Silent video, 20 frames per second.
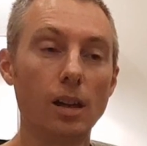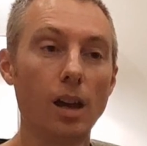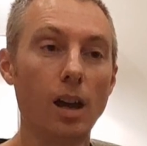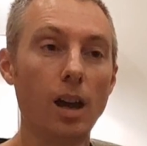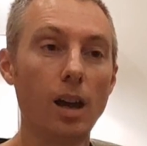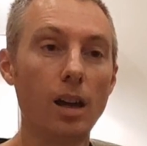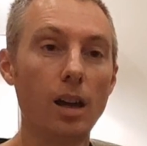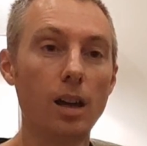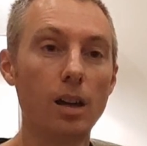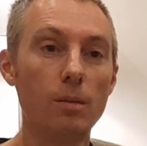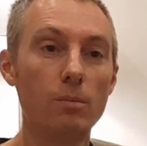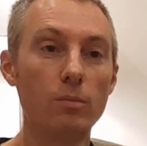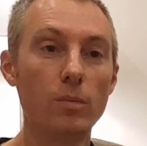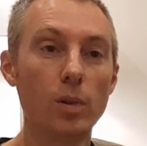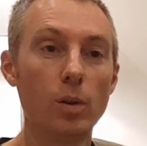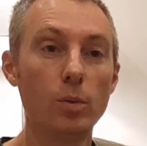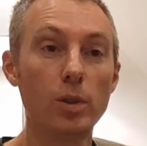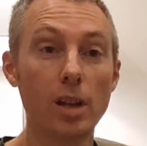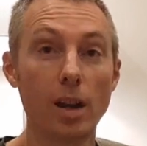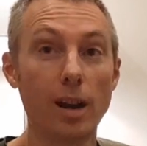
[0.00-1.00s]

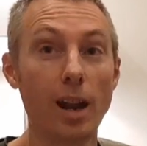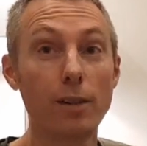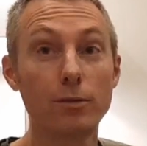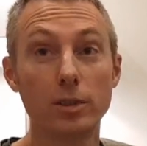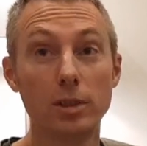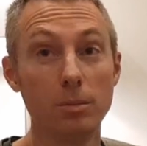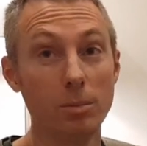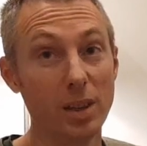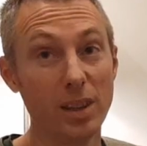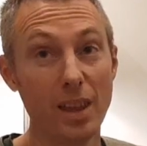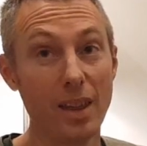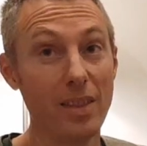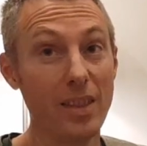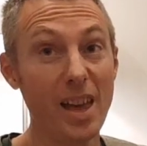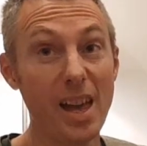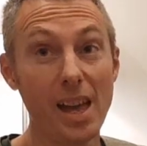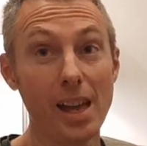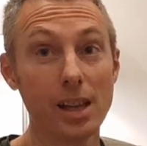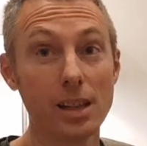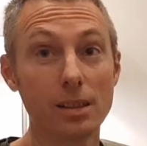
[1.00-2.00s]
We don't have to, but they're
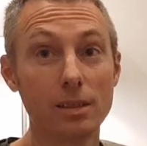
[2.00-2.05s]
there.